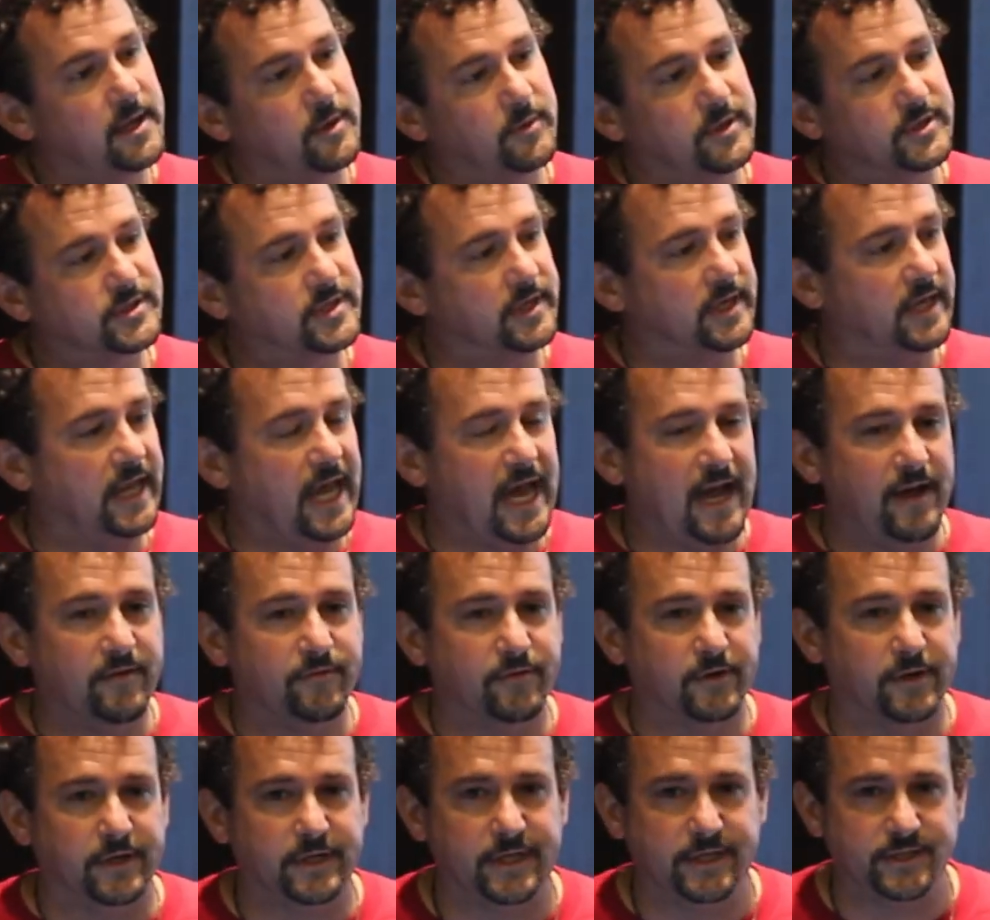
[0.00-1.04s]
We should allow
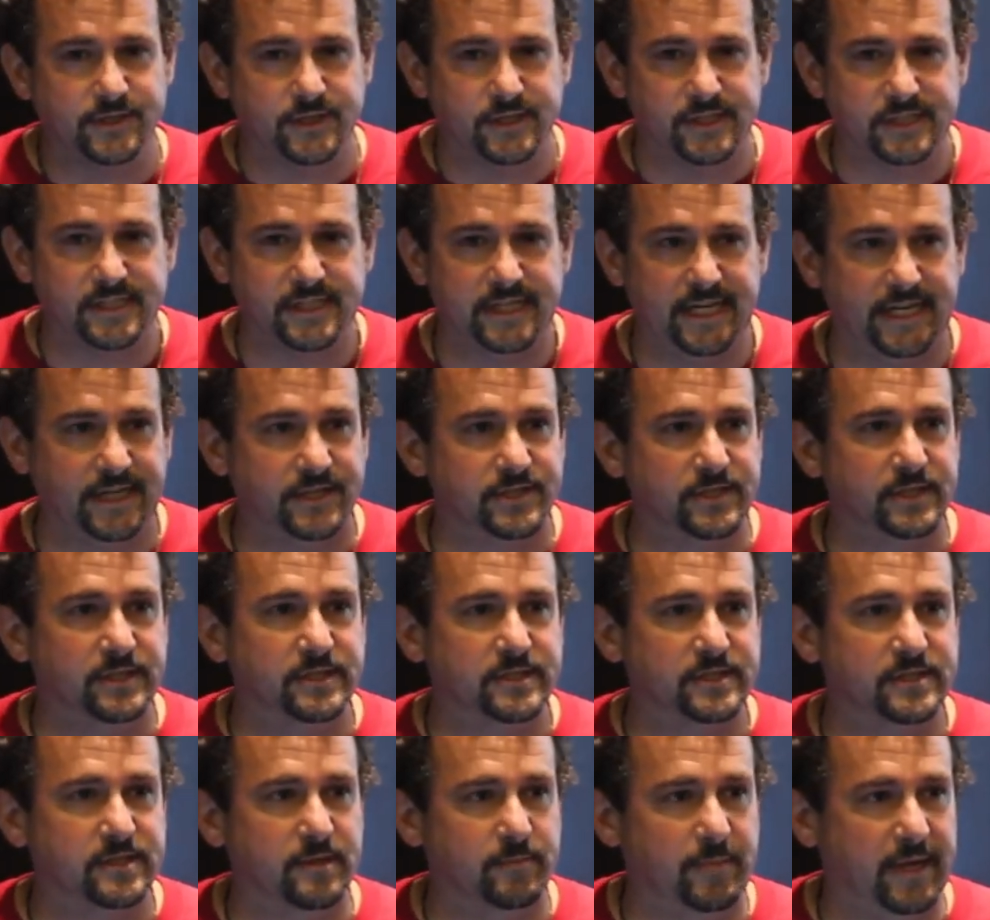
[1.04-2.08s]
for Indigenous
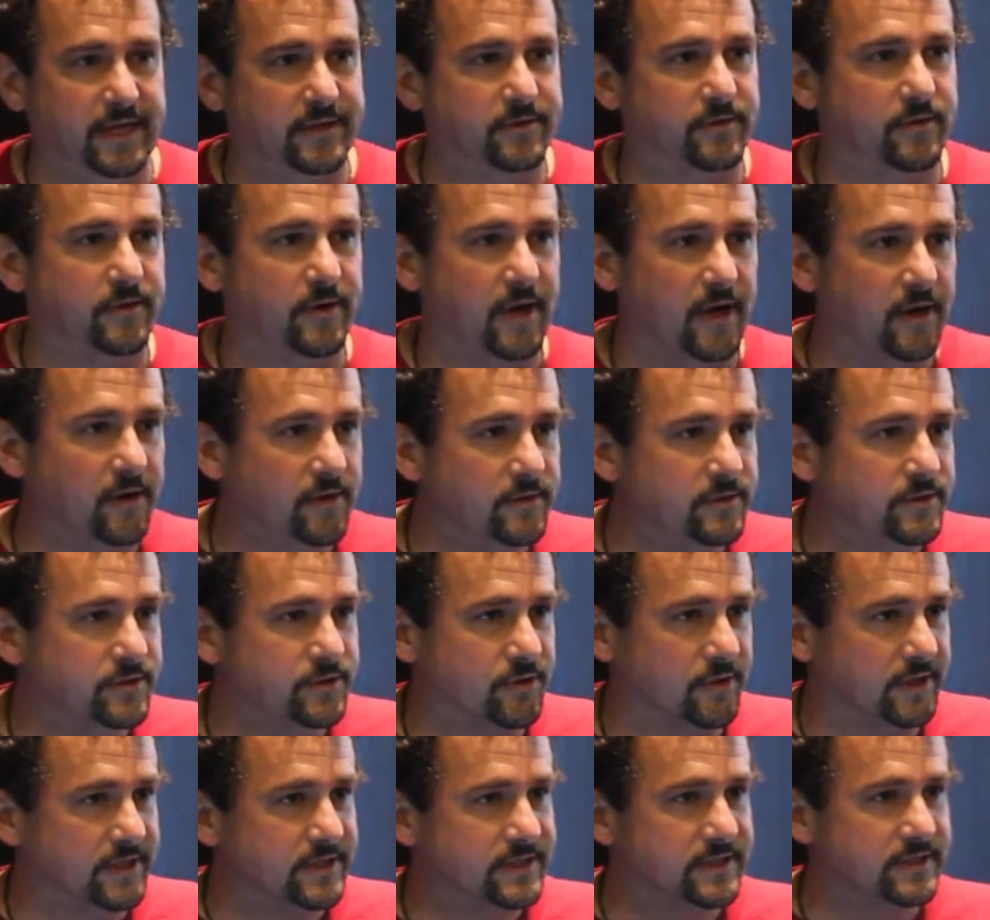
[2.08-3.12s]
nations to make their own
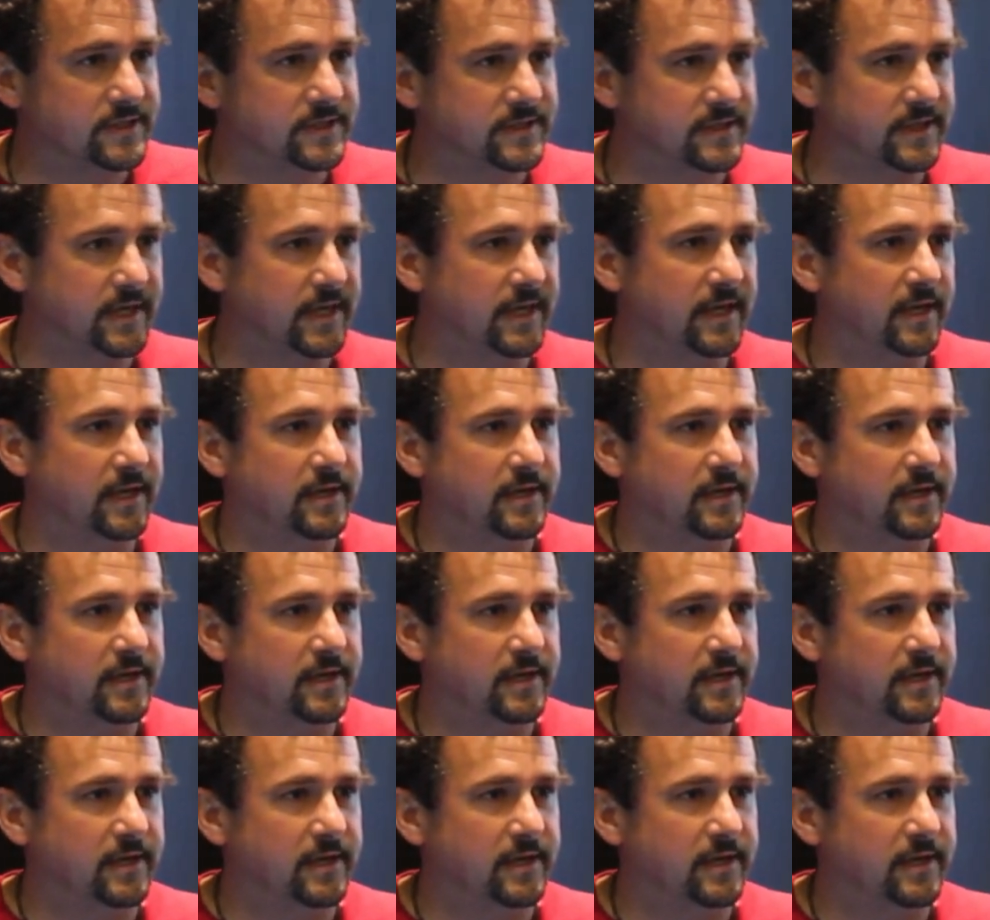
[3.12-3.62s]
choices.